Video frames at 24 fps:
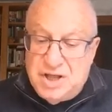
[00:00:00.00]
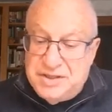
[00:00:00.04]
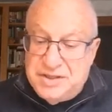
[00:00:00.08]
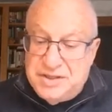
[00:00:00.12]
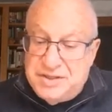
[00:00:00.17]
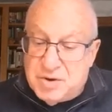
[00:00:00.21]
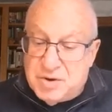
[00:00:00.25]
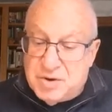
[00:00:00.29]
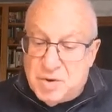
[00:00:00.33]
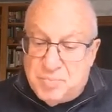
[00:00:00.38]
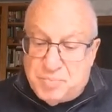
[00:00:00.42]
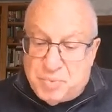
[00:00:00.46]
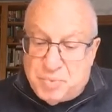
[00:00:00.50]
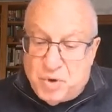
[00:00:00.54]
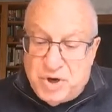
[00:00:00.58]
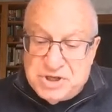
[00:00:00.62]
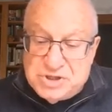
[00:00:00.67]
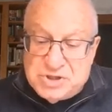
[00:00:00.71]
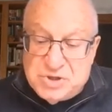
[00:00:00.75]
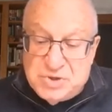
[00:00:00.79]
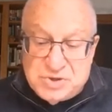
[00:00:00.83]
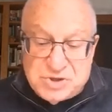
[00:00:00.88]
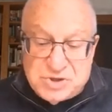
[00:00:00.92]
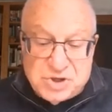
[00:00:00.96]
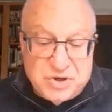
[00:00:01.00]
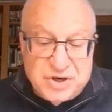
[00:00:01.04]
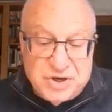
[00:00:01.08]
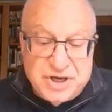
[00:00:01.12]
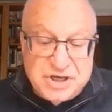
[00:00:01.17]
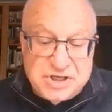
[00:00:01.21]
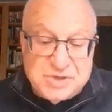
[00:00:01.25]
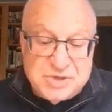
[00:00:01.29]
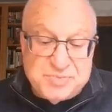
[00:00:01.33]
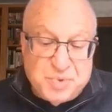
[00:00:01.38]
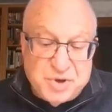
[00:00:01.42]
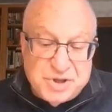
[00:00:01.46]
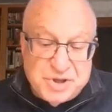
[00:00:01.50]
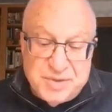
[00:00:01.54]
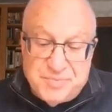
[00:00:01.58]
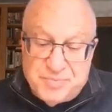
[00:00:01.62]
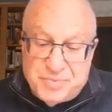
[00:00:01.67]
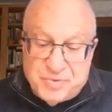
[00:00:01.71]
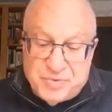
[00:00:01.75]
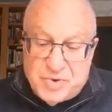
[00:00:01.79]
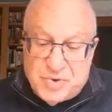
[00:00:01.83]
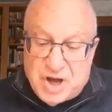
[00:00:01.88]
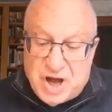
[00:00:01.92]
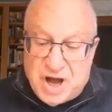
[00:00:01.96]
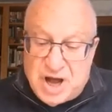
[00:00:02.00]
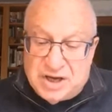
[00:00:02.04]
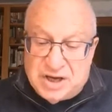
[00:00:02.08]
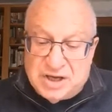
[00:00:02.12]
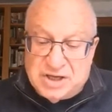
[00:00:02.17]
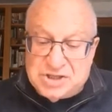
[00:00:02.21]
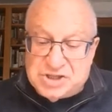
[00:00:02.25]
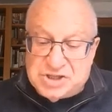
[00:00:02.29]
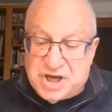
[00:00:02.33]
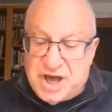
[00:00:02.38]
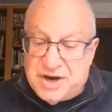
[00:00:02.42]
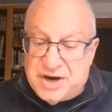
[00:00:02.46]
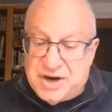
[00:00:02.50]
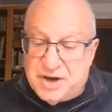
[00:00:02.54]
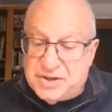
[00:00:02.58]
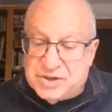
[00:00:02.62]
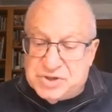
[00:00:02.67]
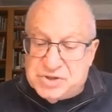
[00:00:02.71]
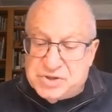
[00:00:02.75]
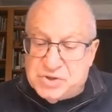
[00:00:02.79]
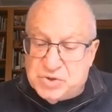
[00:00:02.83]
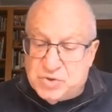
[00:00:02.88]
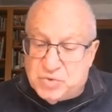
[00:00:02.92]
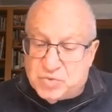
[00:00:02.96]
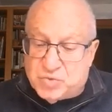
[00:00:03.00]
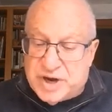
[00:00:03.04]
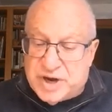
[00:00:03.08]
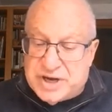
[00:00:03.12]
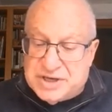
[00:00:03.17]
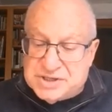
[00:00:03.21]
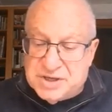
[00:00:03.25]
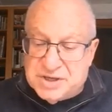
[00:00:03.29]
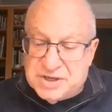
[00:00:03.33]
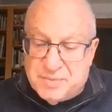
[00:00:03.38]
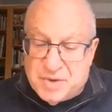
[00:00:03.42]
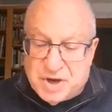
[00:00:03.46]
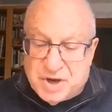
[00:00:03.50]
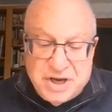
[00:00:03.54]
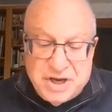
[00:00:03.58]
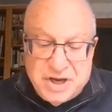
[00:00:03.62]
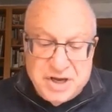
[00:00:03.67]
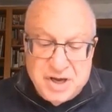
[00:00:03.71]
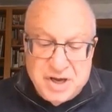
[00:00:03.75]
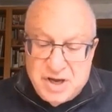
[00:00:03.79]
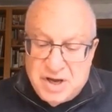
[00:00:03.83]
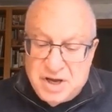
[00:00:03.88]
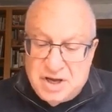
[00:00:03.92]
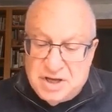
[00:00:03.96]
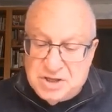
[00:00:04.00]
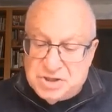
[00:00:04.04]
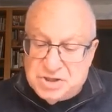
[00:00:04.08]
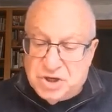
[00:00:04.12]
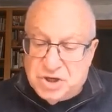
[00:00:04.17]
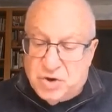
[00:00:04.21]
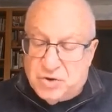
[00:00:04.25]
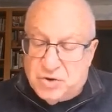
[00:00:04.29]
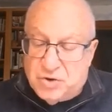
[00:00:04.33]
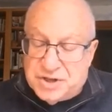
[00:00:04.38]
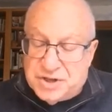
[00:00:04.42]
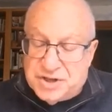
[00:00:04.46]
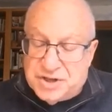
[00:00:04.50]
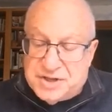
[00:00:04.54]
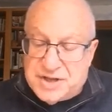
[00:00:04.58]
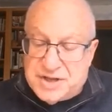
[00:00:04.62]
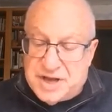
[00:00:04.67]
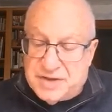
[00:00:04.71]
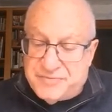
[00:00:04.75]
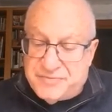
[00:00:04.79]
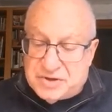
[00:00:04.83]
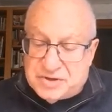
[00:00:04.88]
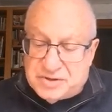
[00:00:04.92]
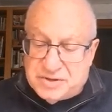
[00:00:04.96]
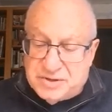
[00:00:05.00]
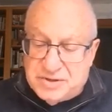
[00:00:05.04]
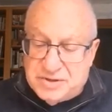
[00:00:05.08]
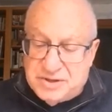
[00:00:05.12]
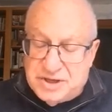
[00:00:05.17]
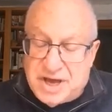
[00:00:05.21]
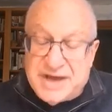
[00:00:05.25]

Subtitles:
There are boys whose earnings put them through college and others who are raising money to go to the devil.